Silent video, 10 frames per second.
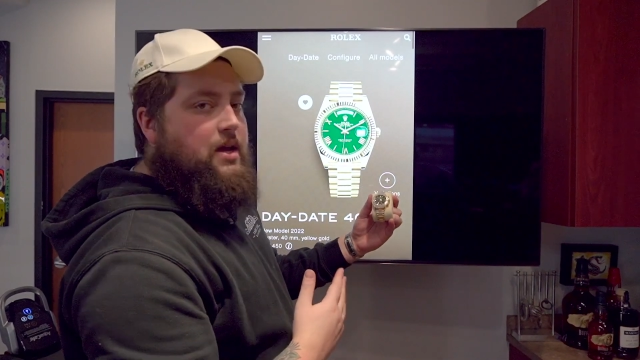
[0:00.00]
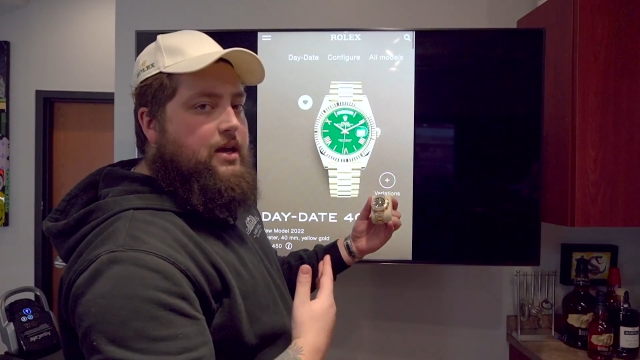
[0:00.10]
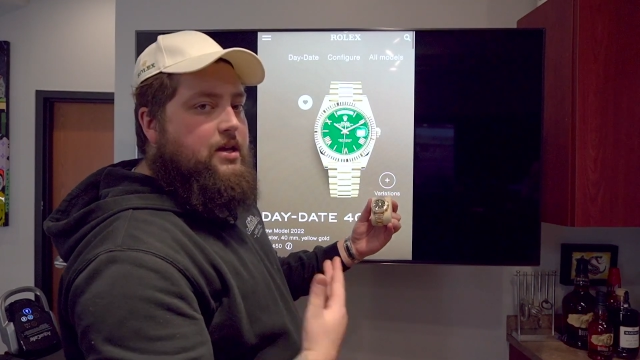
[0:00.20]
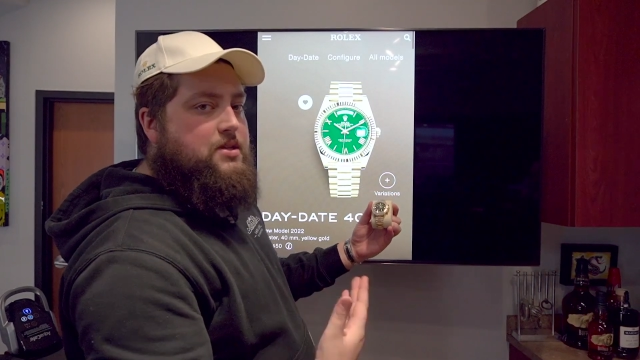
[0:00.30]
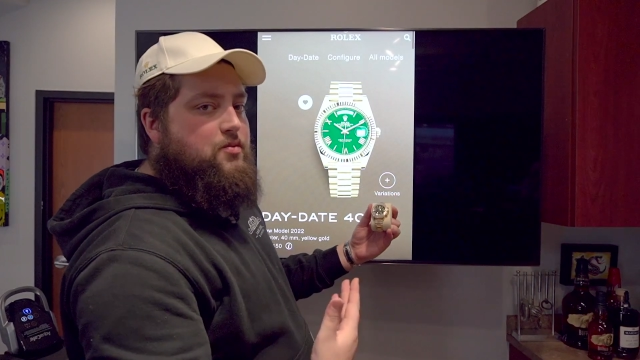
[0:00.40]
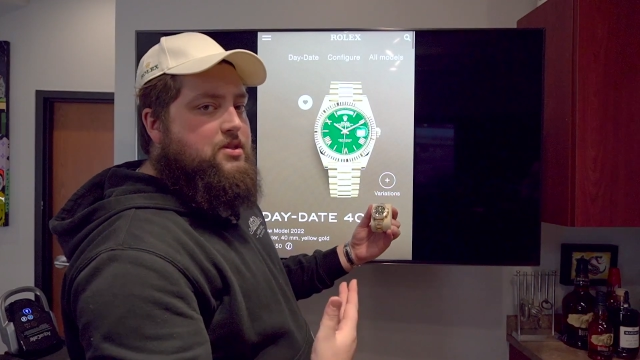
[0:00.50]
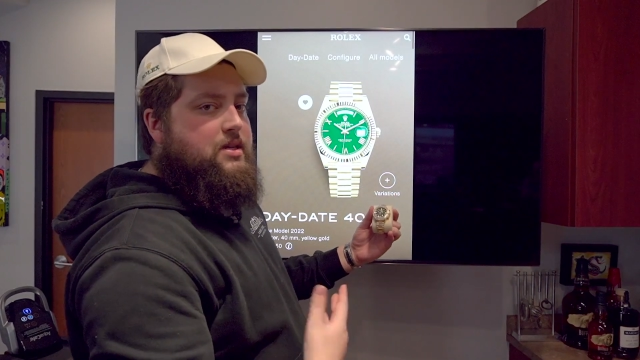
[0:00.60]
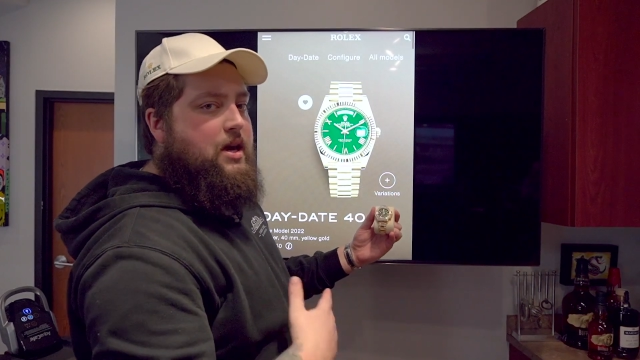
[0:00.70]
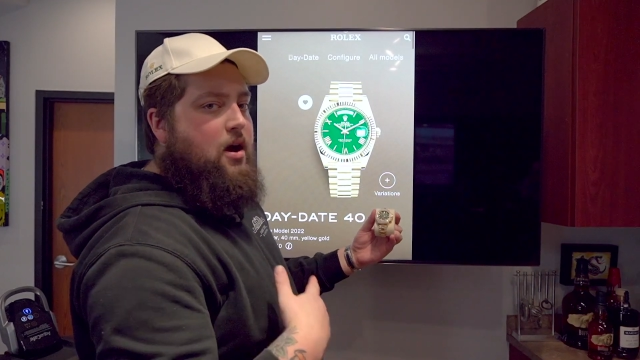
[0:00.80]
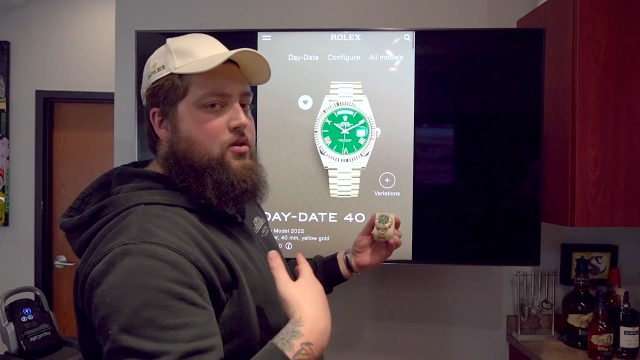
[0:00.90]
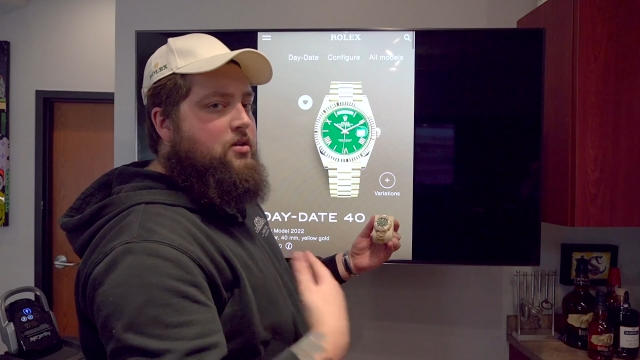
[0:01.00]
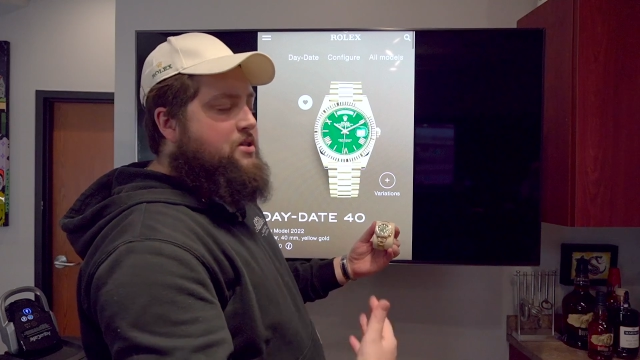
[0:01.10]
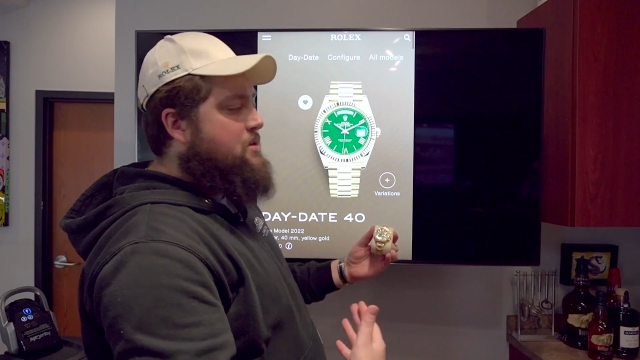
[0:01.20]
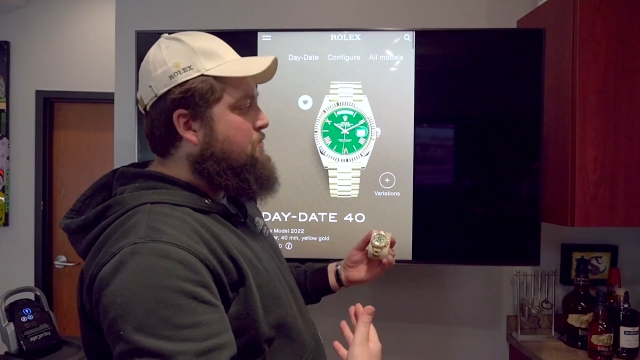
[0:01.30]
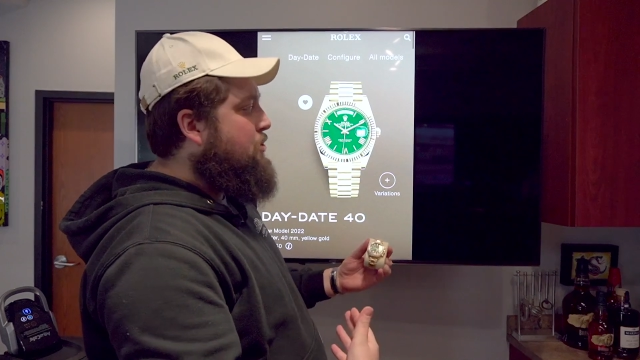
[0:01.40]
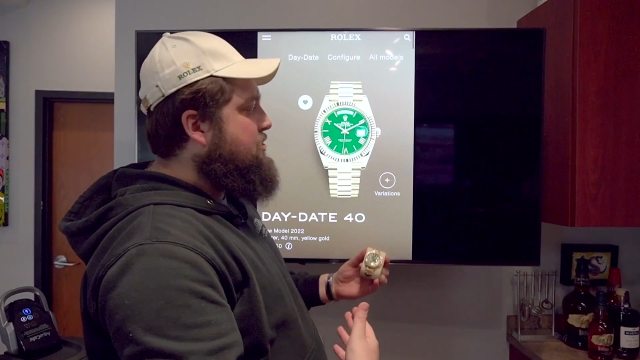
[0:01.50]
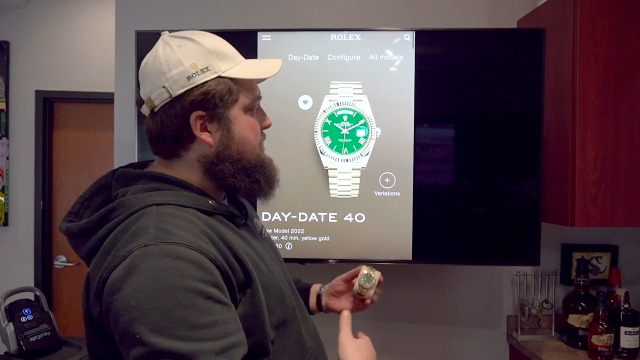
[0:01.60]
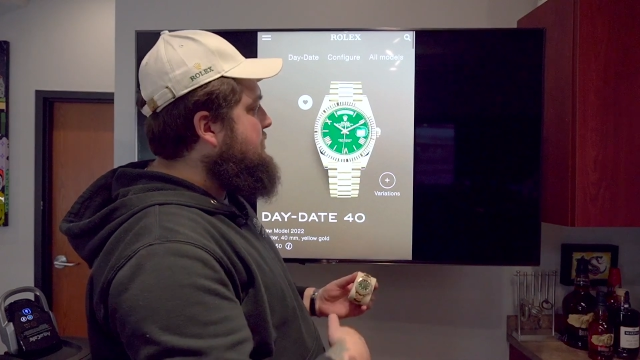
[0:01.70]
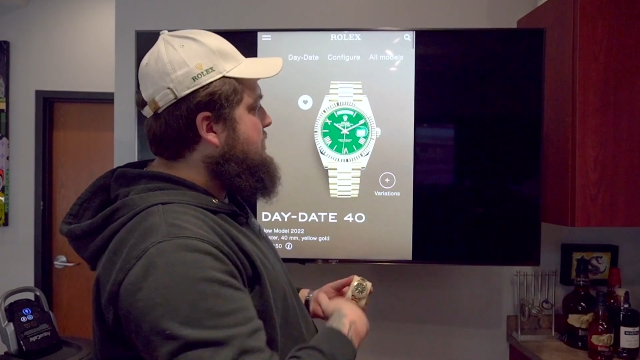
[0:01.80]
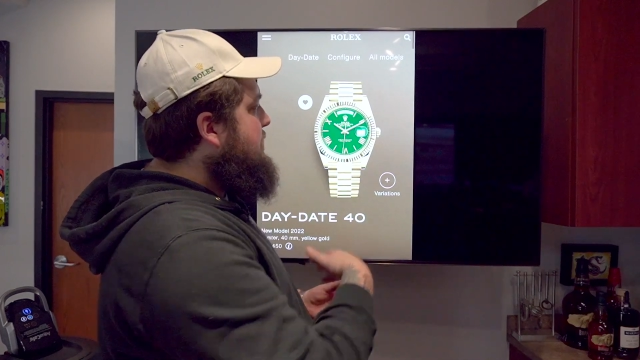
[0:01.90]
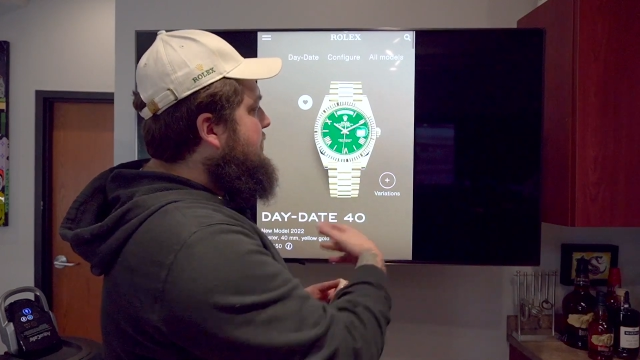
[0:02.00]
I guess we'll see how it looks in person.